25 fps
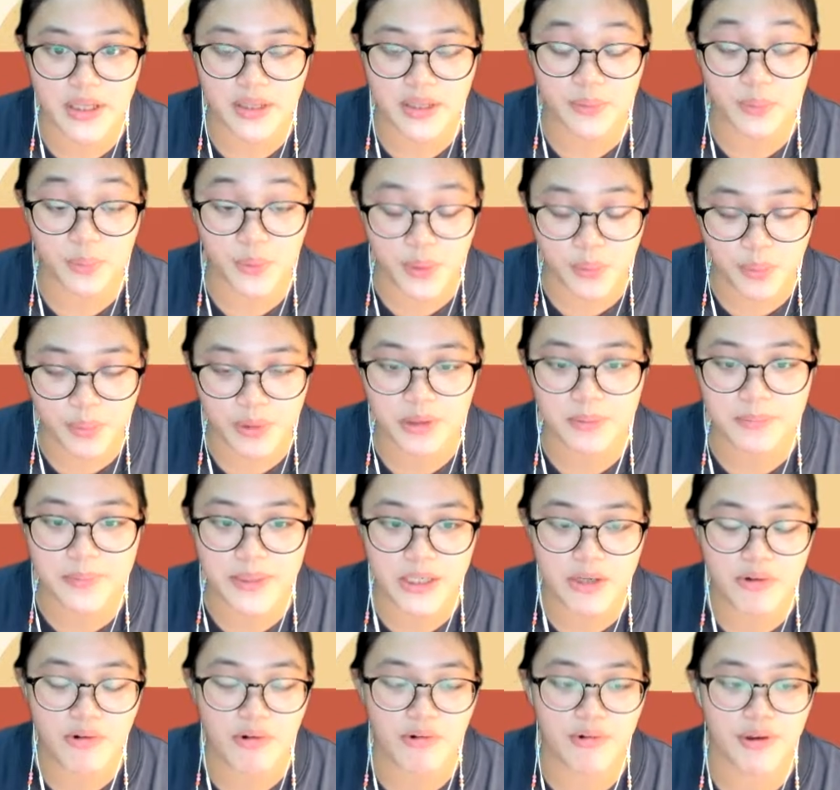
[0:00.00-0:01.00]
that we will
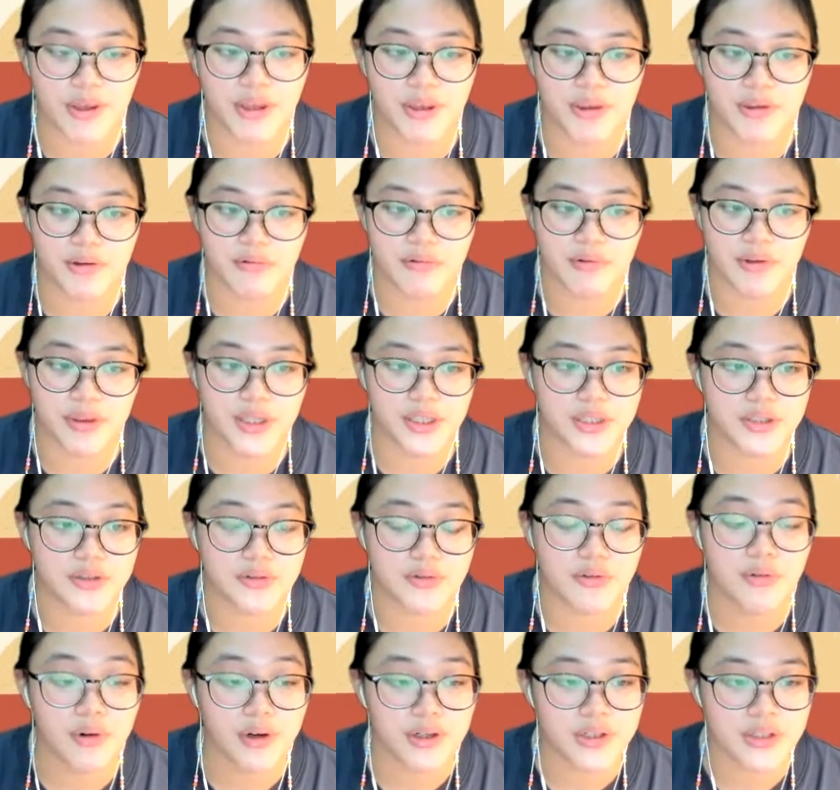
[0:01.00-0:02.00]
be going through in this
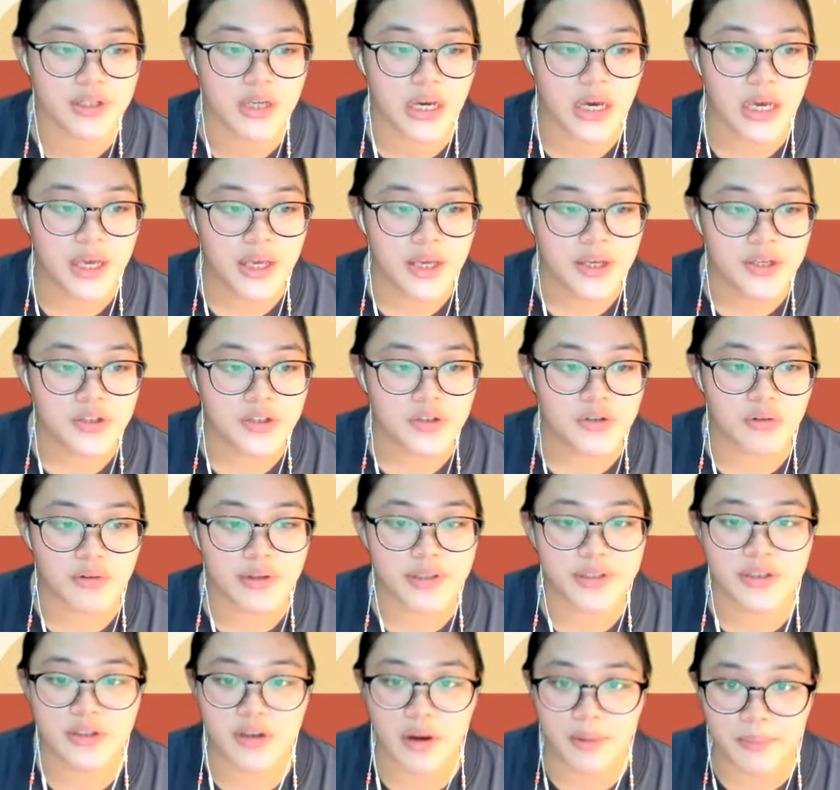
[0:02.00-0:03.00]
course. So
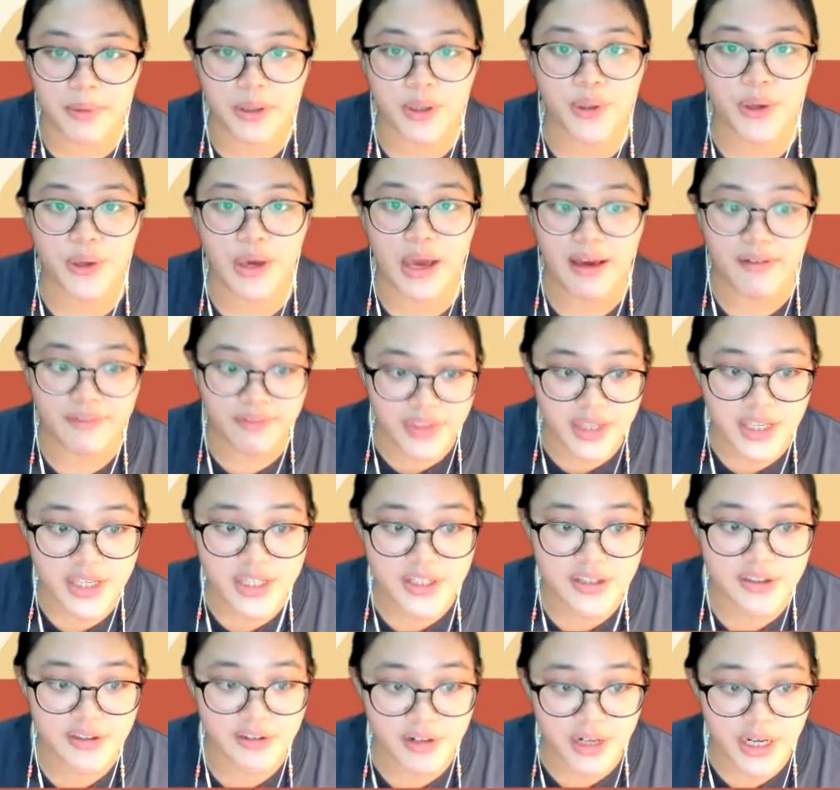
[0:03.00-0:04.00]
in summary, you have
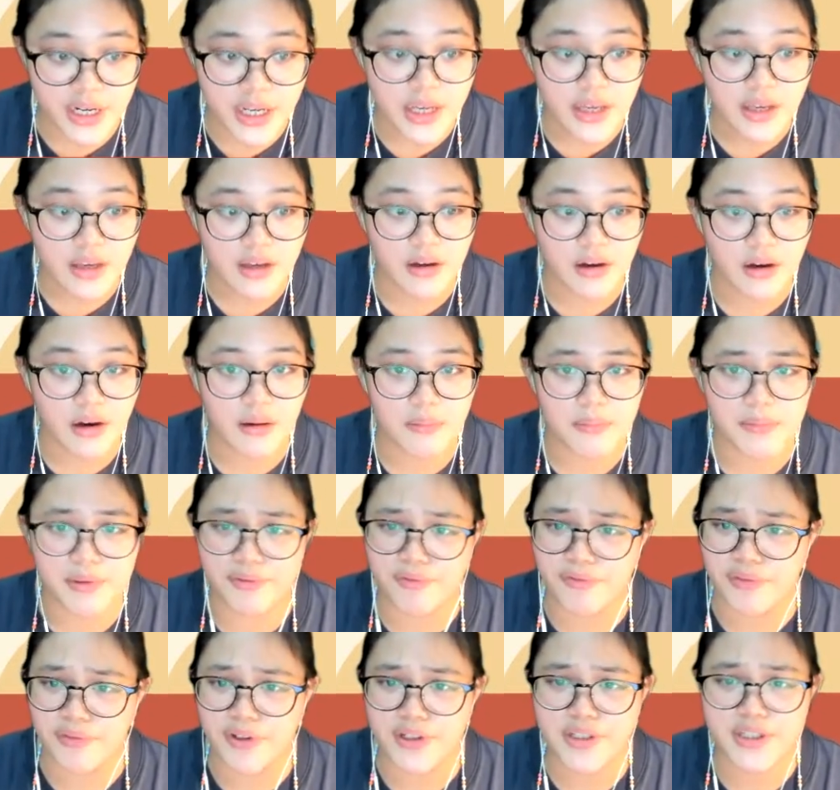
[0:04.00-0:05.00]
these three.
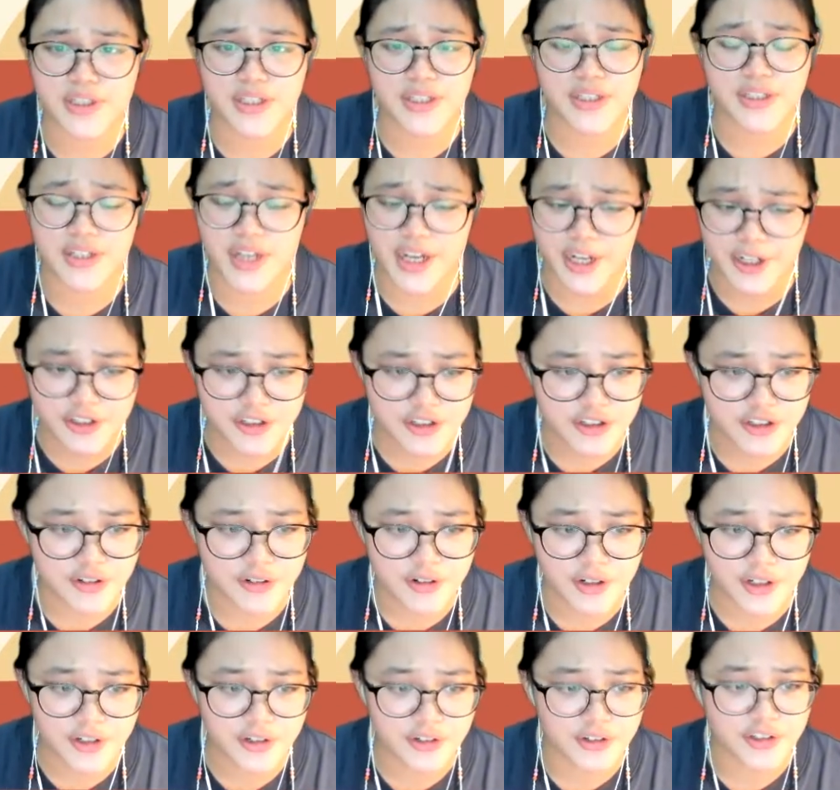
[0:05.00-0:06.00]
The first is nature and